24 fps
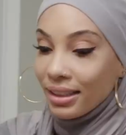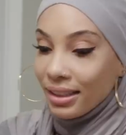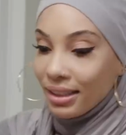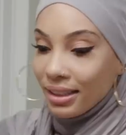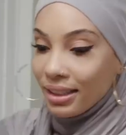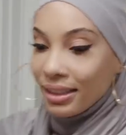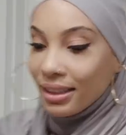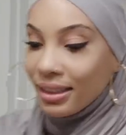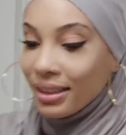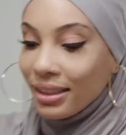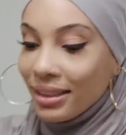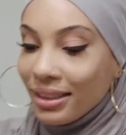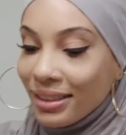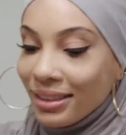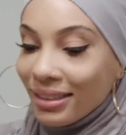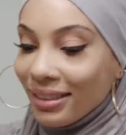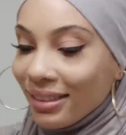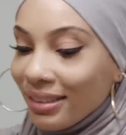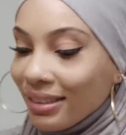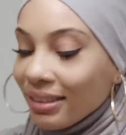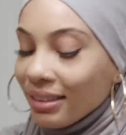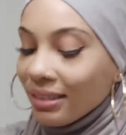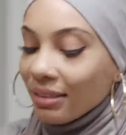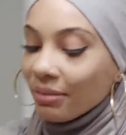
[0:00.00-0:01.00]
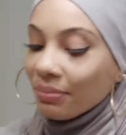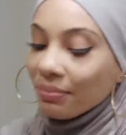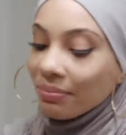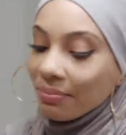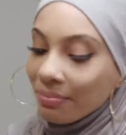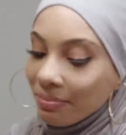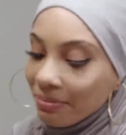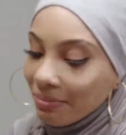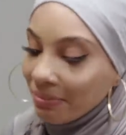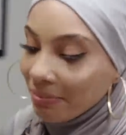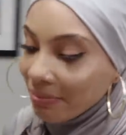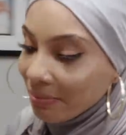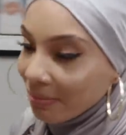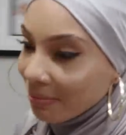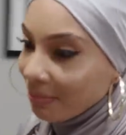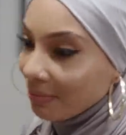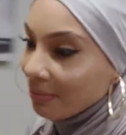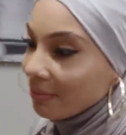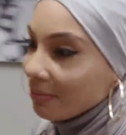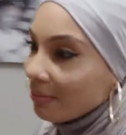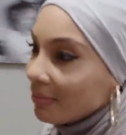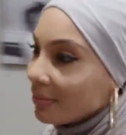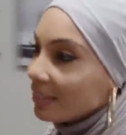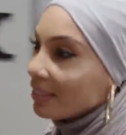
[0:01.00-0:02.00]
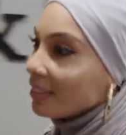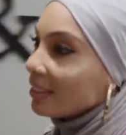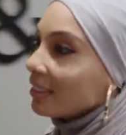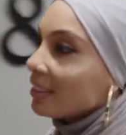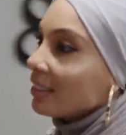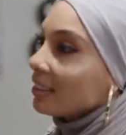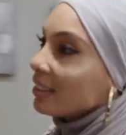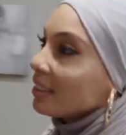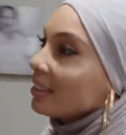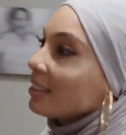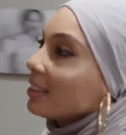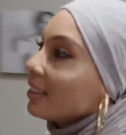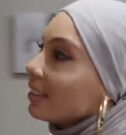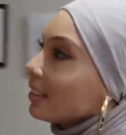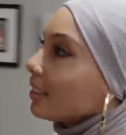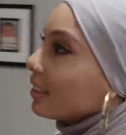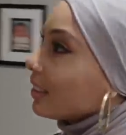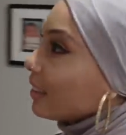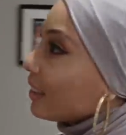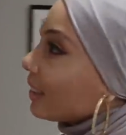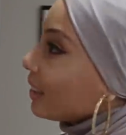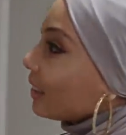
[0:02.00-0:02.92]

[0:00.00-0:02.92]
(silence)